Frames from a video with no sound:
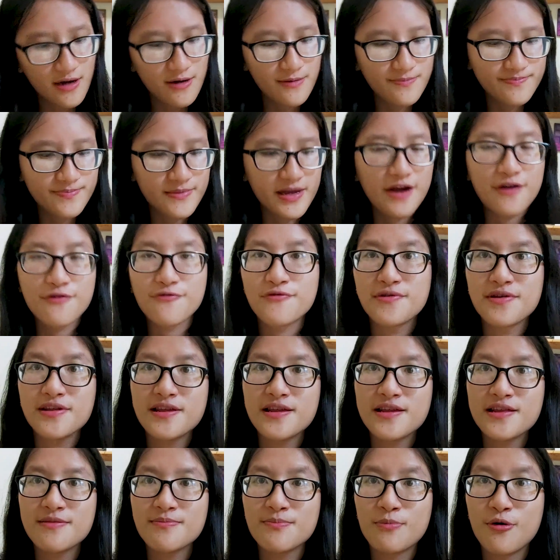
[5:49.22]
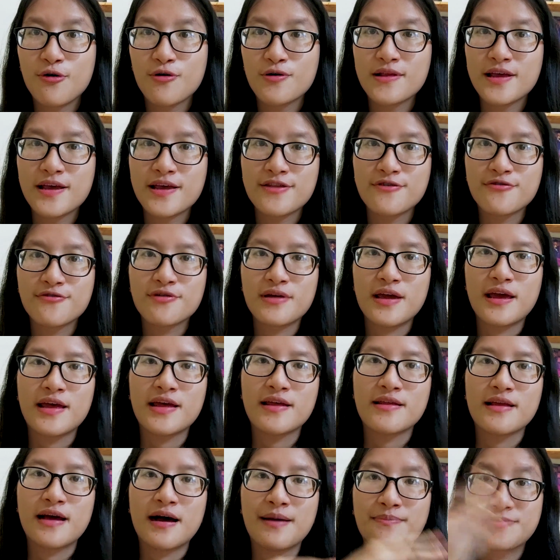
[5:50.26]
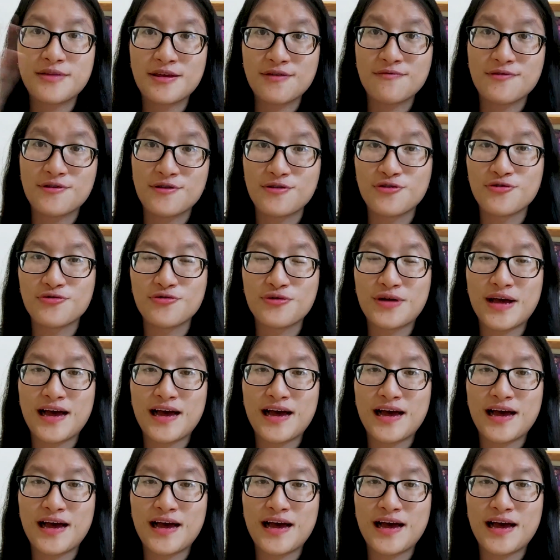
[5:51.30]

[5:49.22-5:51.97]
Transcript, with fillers: Um, I read it more later and update with you